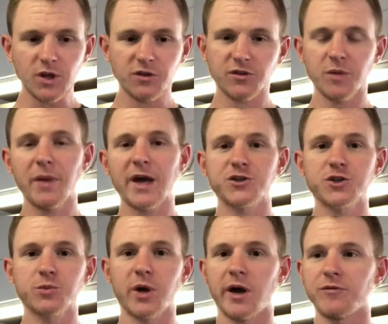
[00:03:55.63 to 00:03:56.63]
Some matches
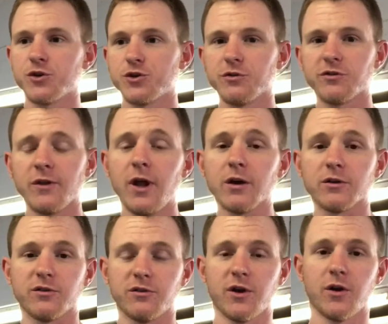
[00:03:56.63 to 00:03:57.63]
will have you shoot
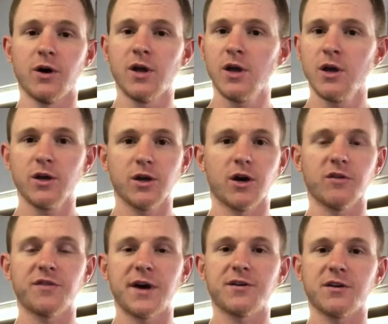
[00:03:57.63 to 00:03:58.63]
slugs, so
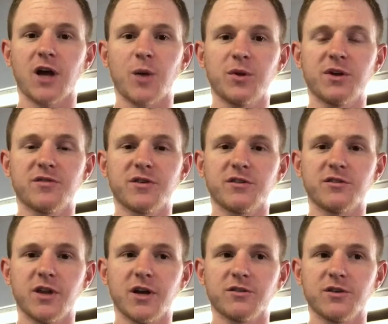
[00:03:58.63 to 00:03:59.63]
find a couple of different
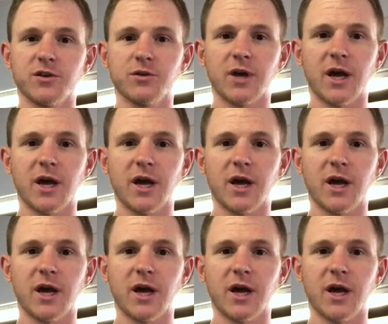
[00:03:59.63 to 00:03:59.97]
slugs that you